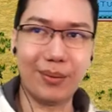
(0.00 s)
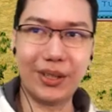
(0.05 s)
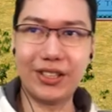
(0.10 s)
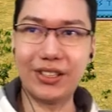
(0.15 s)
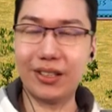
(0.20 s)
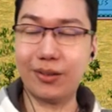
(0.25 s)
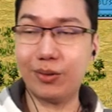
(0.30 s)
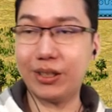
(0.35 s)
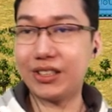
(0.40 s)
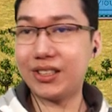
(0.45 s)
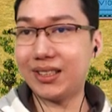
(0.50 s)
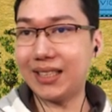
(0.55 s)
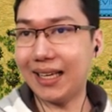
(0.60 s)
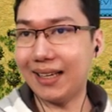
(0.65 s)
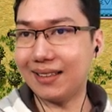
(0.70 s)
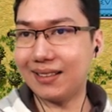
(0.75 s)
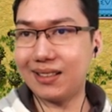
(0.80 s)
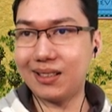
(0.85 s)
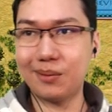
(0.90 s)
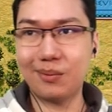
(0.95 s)
a mission which
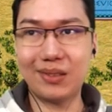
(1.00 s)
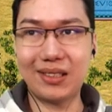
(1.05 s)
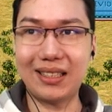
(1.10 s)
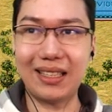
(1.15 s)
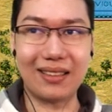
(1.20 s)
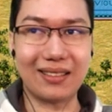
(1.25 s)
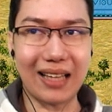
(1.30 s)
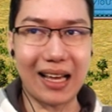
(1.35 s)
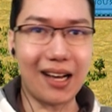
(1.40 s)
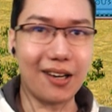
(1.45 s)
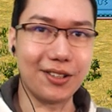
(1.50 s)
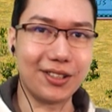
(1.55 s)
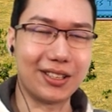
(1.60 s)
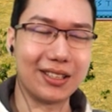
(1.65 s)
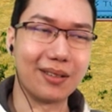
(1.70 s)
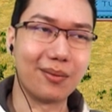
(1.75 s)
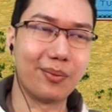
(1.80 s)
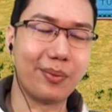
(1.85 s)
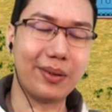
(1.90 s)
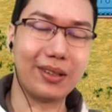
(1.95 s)
takes six
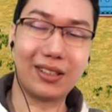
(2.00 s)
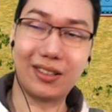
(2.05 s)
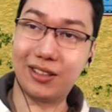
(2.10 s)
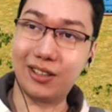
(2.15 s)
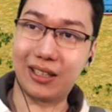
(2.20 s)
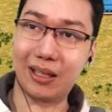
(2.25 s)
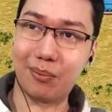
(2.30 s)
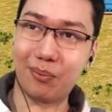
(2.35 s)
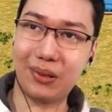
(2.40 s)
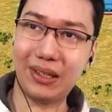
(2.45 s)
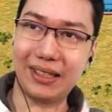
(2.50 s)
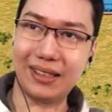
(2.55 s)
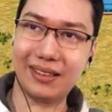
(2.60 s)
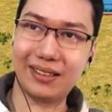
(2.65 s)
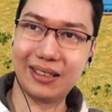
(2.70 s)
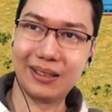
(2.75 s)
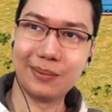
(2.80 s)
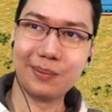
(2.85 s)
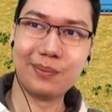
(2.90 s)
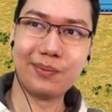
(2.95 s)
hours to
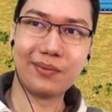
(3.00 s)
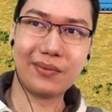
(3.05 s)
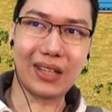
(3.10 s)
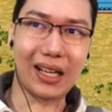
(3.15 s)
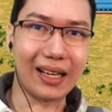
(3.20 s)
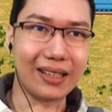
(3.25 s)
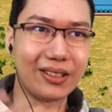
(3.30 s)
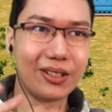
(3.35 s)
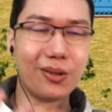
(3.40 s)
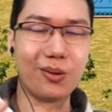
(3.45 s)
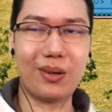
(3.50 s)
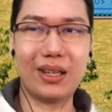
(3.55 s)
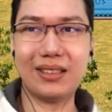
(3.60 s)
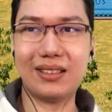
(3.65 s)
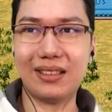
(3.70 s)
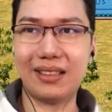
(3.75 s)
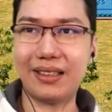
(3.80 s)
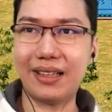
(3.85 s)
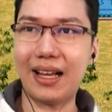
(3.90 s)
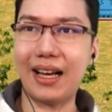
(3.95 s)
complete, I don't
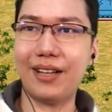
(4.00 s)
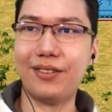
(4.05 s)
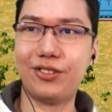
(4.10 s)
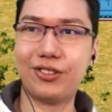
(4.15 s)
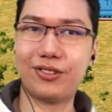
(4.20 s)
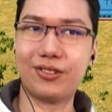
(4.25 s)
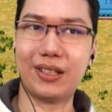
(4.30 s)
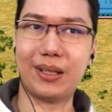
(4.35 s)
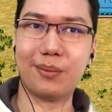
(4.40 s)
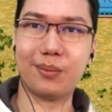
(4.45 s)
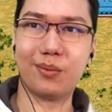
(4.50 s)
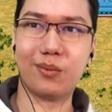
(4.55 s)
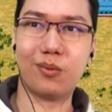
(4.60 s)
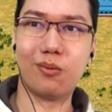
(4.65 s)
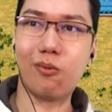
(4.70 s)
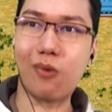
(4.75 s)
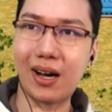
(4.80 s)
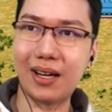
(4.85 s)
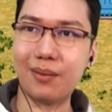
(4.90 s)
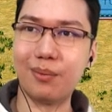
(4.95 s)
want to live stream
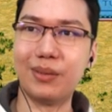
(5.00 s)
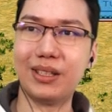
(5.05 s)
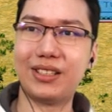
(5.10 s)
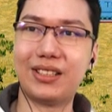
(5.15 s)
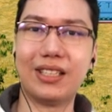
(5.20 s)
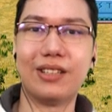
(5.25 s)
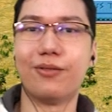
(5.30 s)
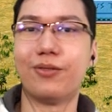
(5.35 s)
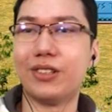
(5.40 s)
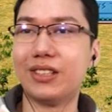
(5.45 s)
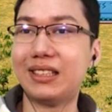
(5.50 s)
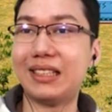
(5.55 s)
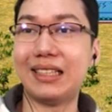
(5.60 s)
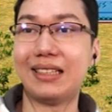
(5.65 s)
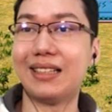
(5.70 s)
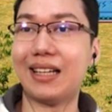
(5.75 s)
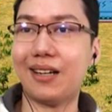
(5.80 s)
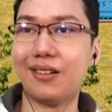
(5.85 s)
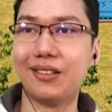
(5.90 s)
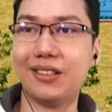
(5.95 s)
one mission for
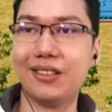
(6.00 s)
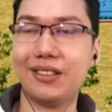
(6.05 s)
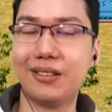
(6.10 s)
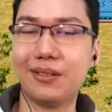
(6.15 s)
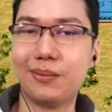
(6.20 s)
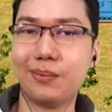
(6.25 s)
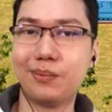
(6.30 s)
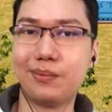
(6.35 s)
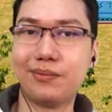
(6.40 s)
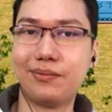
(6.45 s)
six hours.